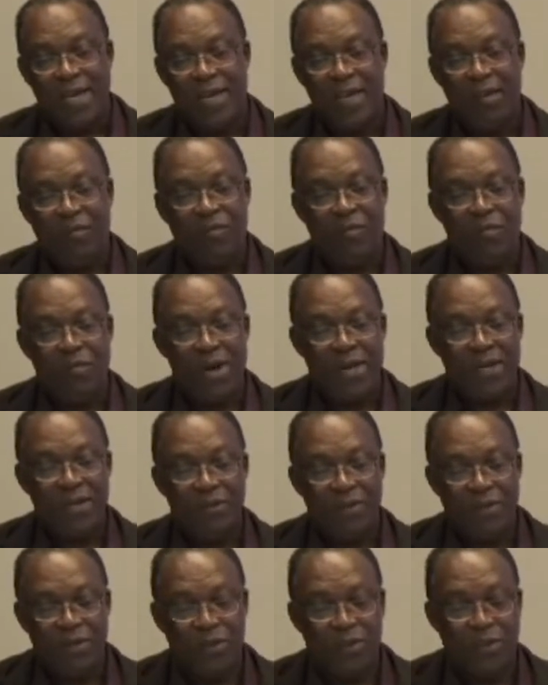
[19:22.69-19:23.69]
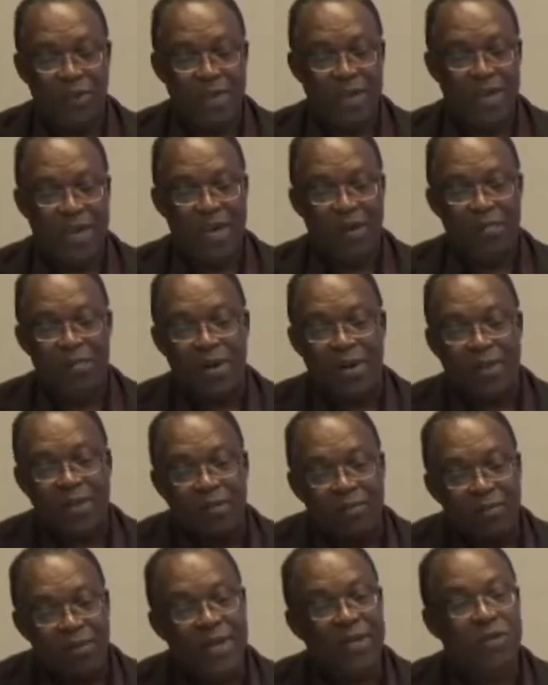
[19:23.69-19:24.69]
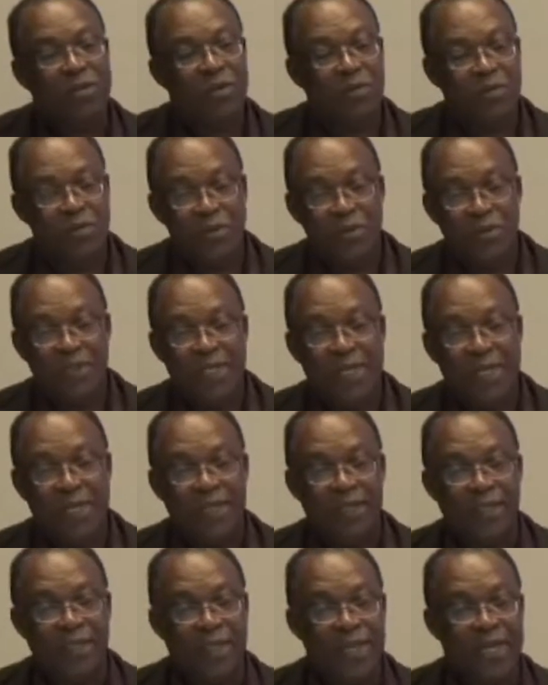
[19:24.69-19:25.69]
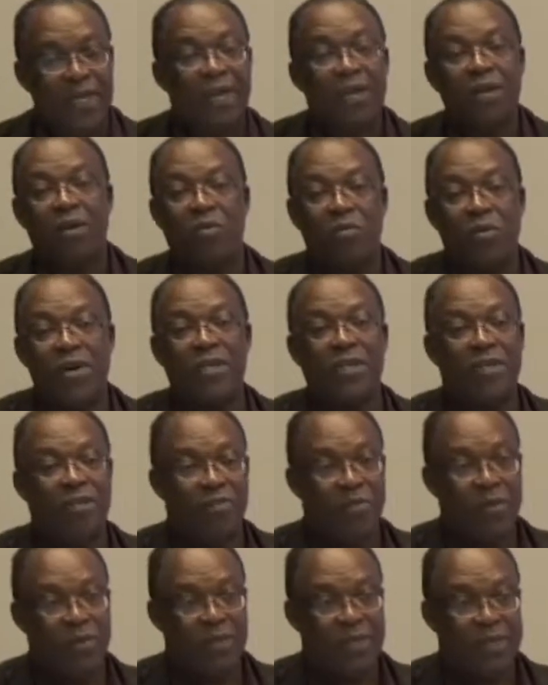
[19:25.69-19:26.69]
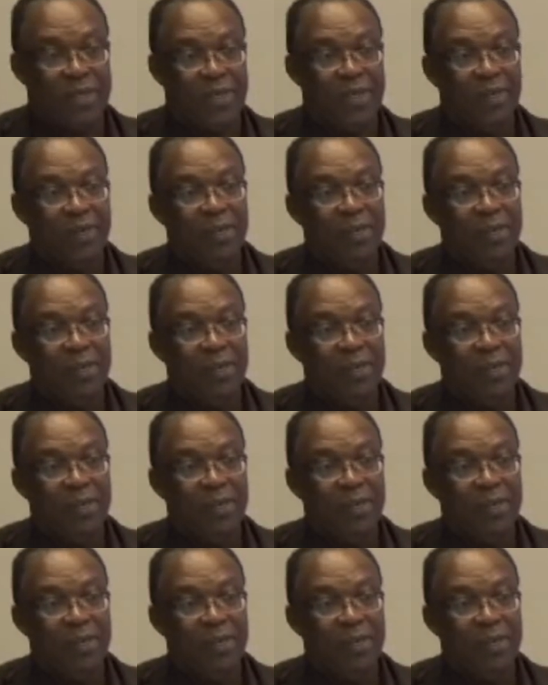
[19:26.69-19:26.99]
if one is also thinking about the range of usage in Western music.